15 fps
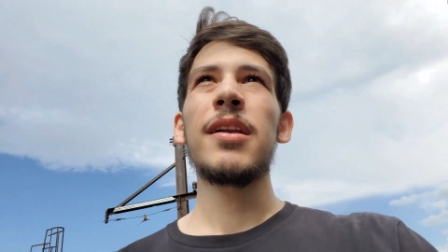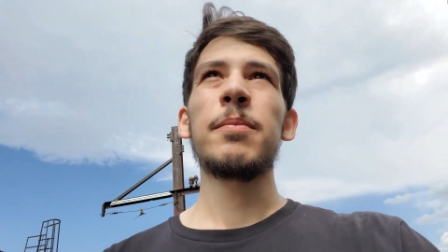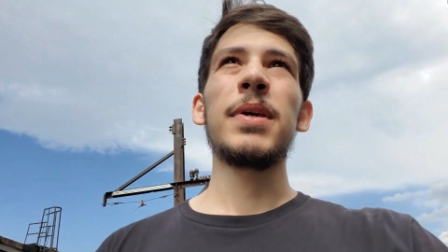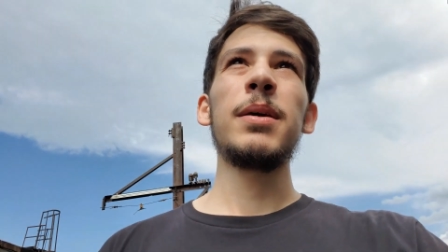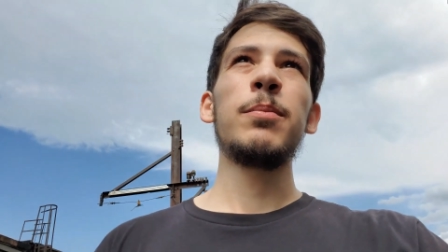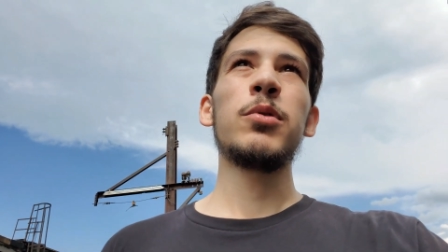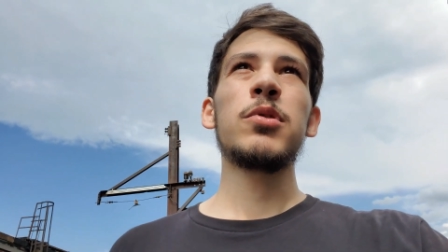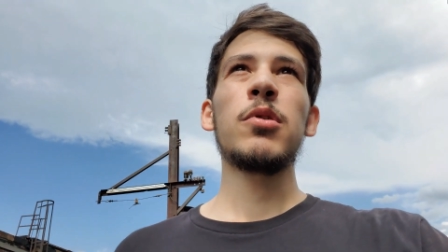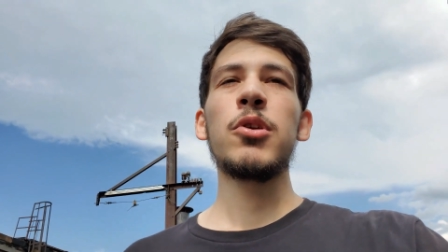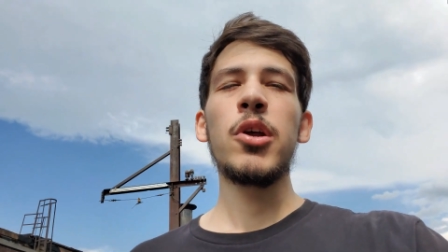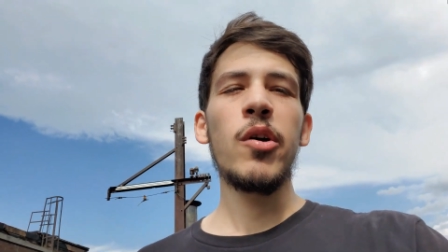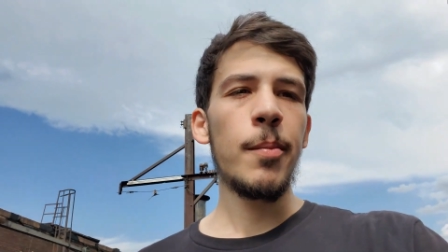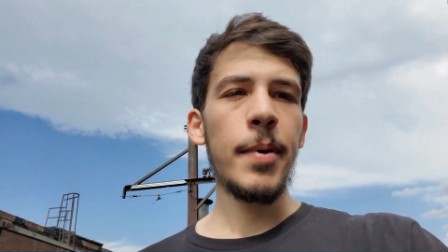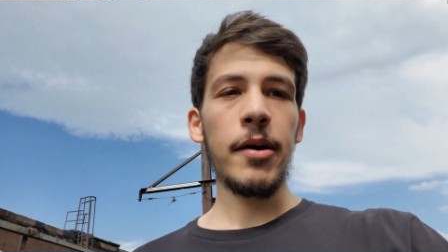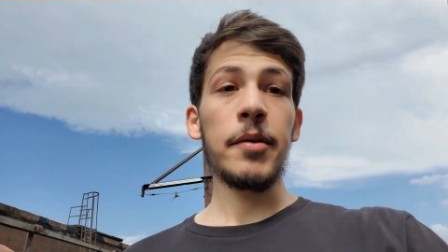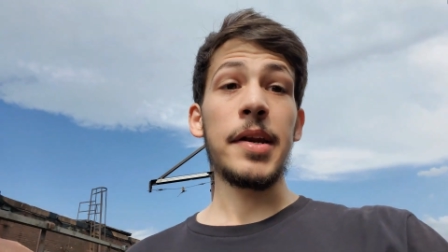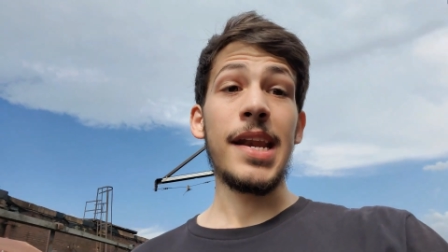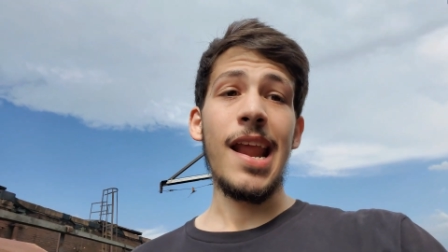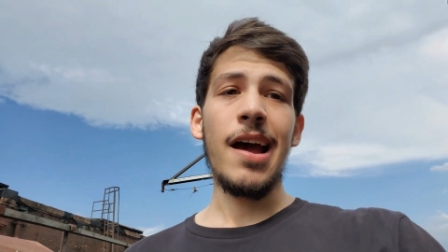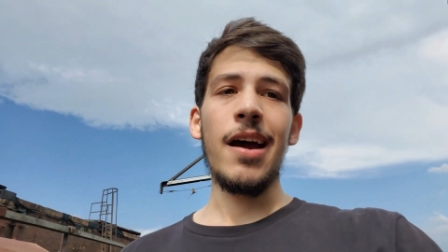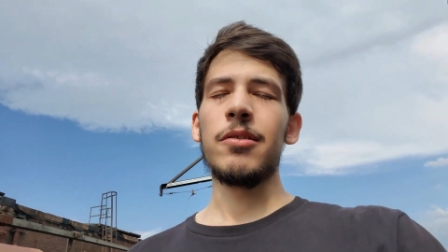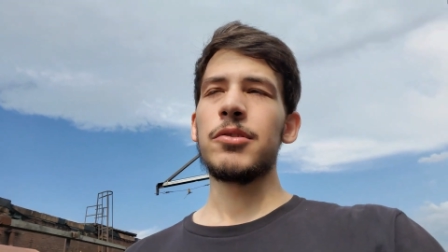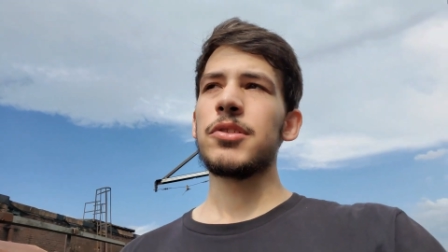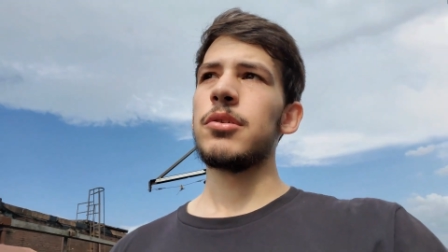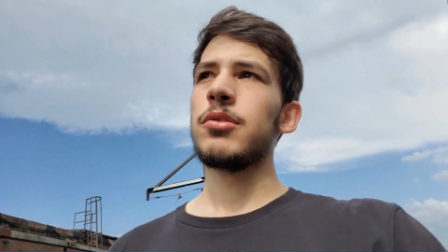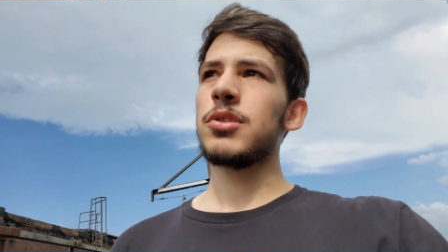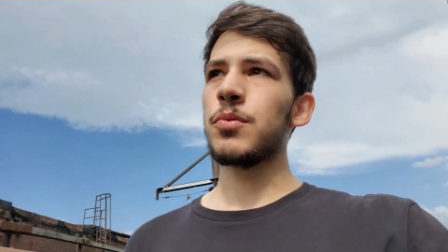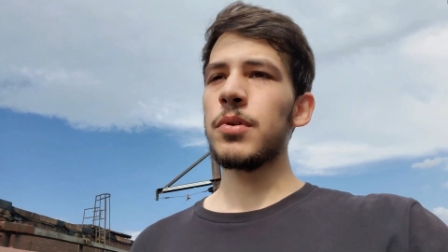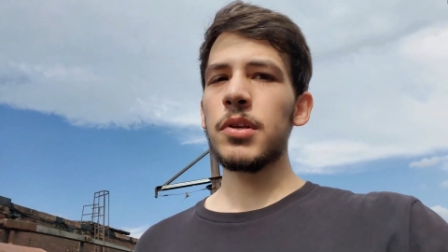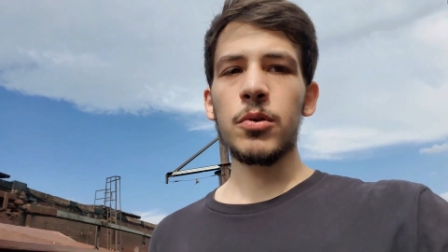of people don't know about now. So
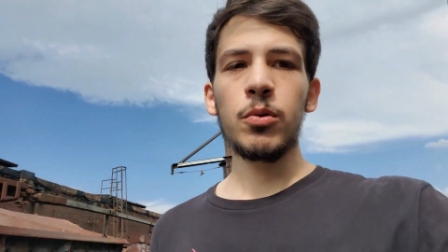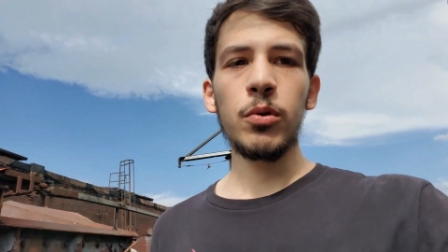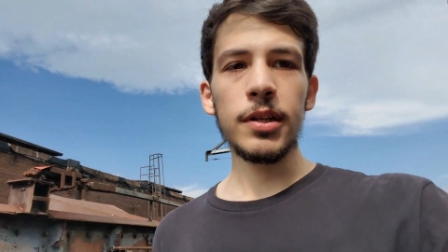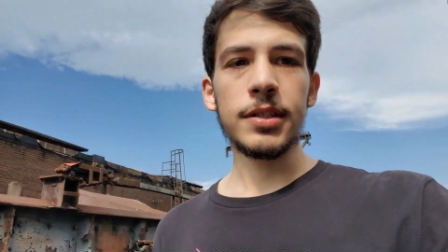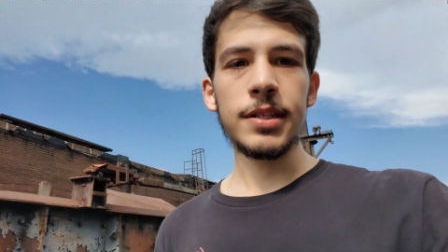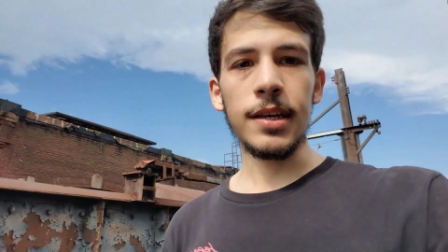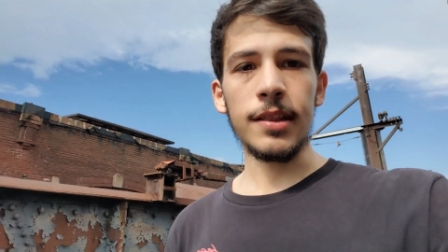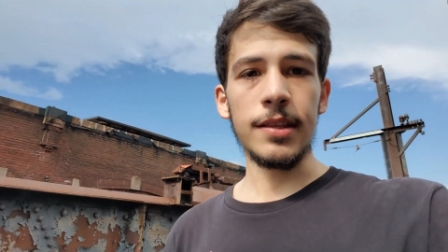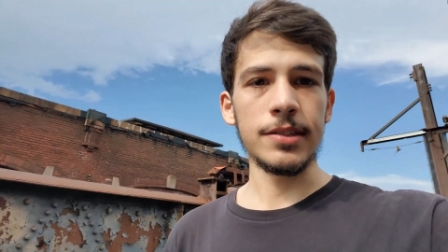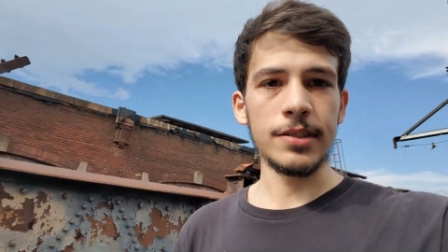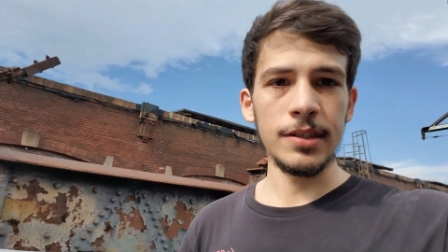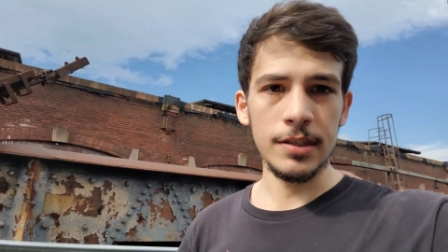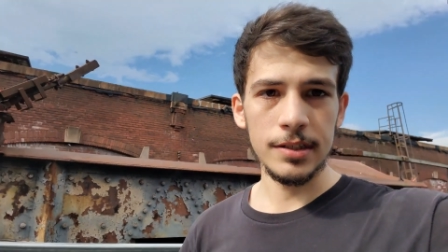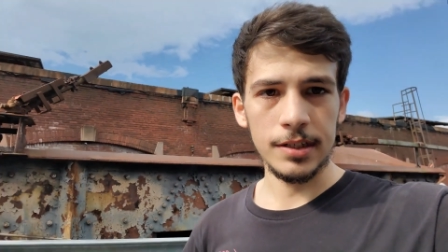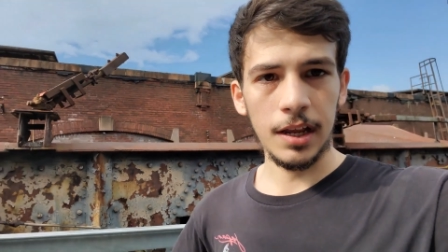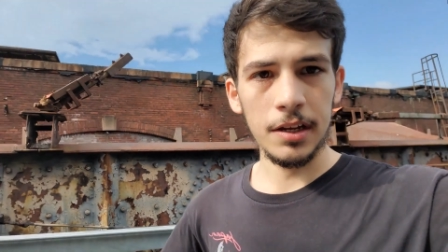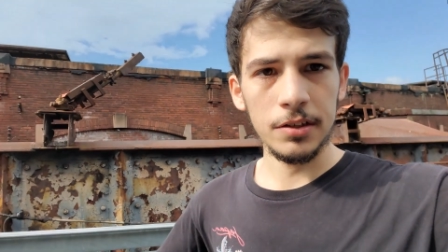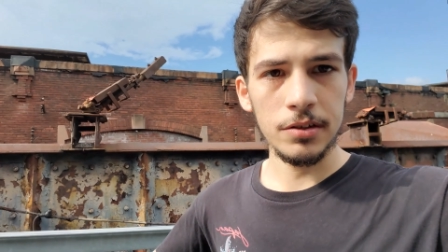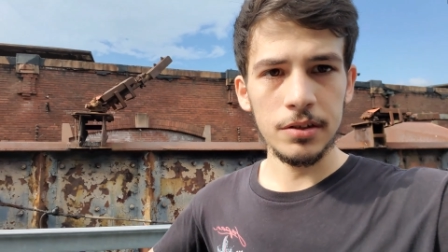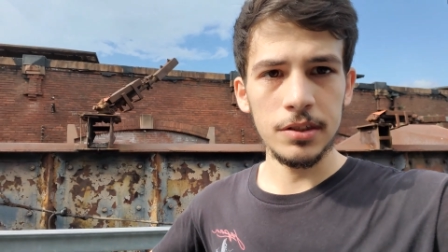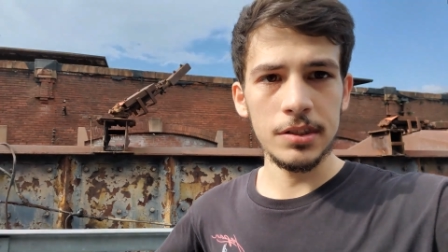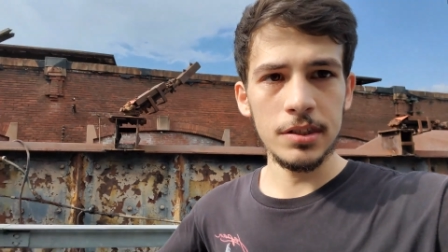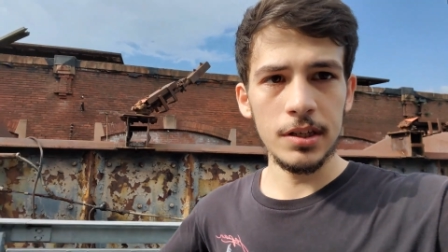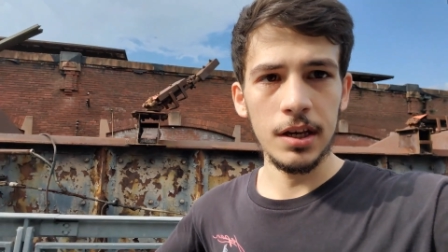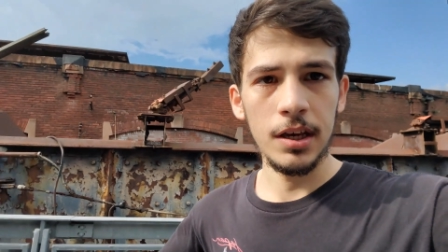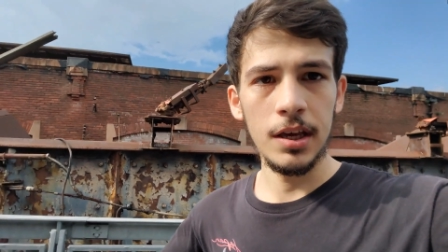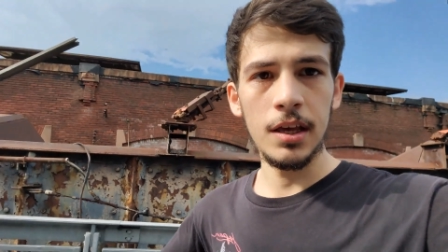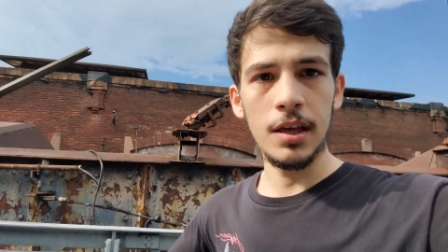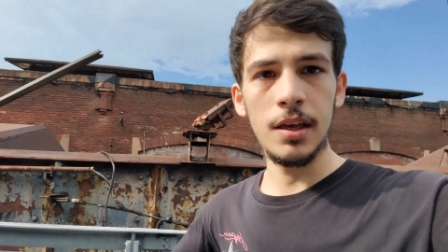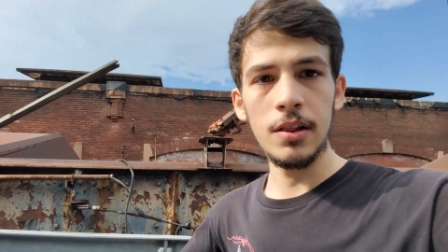it's really cool to take this in. As you can see,
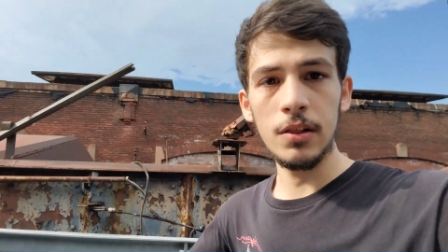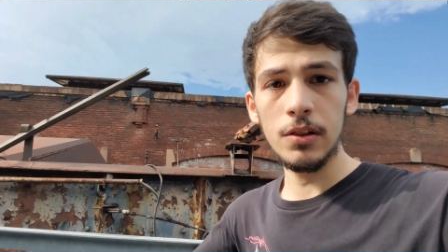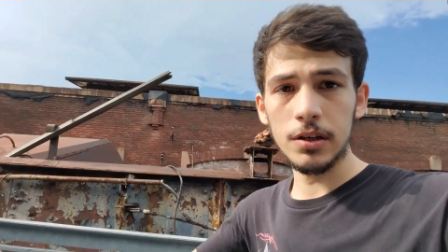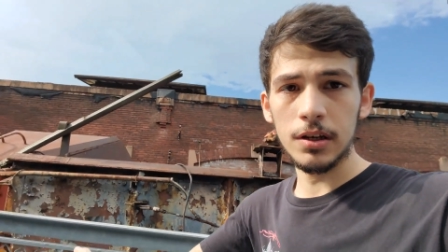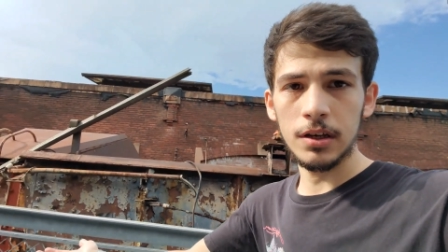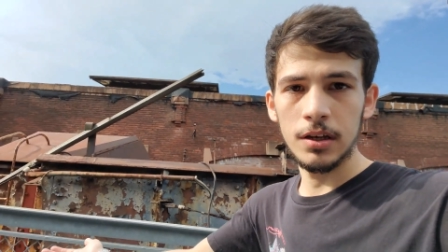look,